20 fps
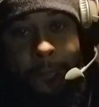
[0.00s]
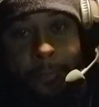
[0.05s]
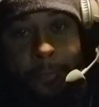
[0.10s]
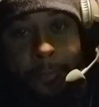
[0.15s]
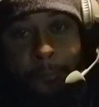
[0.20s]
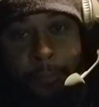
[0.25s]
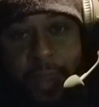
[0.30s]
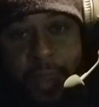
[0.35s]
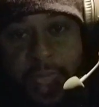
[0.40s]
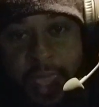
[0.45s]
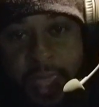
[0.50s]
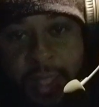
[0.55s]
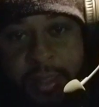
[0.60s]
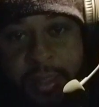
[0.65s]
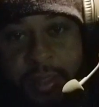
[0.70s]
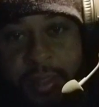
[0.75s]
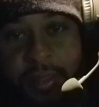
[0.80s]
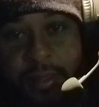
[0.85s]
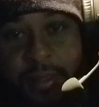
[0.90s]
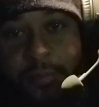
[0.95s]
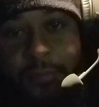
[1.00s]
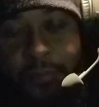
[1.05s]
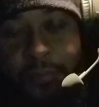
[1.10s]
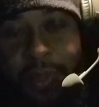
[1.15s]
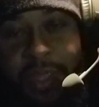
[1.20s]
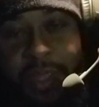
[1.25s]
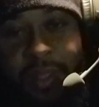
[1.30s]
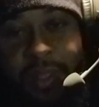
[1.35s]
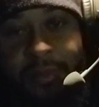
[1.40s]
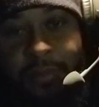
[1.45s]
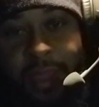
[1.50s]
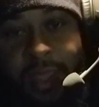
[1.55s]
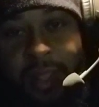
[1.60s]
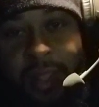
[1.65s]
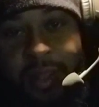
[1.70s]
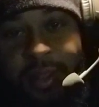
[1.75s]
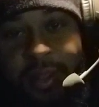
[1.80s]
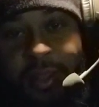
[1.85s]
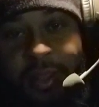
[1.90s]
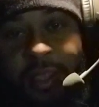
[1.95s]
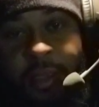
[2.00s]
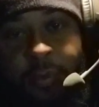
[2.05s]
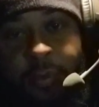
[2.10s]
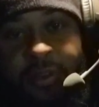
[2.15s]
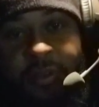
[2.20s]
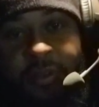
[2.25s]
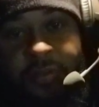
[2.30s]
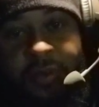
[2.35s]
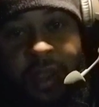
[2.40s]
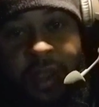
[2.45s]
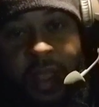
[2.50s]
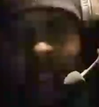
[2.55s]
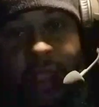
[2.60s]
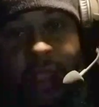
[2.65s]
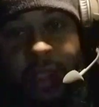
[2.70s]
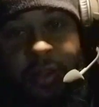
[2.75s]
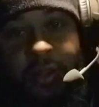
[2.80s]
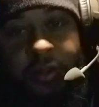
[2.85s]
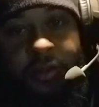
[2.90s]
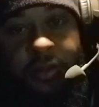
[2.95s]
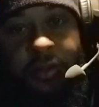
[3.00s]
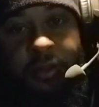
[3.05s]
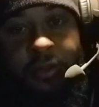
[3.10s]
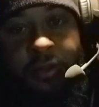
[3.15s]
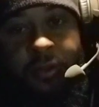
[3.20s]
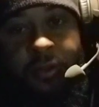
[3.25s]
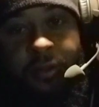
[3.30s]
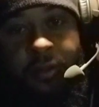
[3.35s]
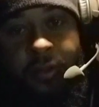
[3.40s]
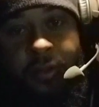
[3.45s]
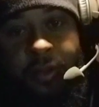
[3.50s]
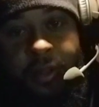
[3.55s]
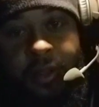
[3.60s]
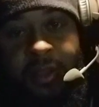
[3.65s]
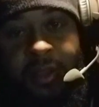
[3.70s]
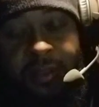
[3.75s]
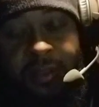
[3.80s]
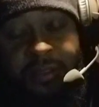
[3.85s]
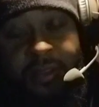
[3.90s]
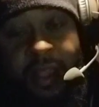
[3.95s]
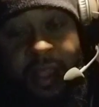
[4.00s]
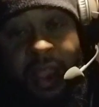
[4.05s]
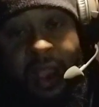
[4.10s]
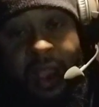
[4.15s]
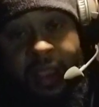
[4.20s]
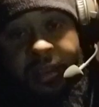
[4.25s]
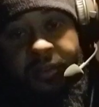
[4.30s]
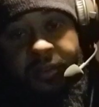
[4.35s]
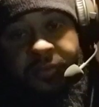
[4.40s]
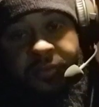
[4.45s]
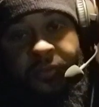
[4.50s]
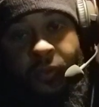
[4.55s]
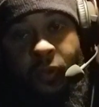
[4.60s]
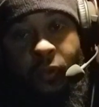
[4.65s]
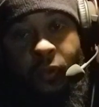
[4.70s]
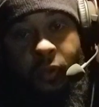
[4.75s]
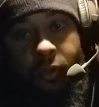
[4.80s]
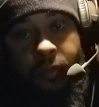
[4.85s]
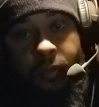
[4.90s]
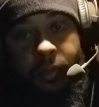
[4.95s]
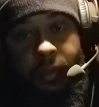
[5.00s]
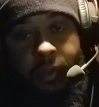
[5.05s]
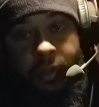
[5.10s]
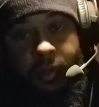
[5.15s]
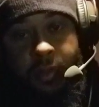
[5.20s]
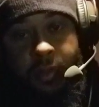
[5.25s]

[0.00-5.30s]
man being made in the image of God is the highest form.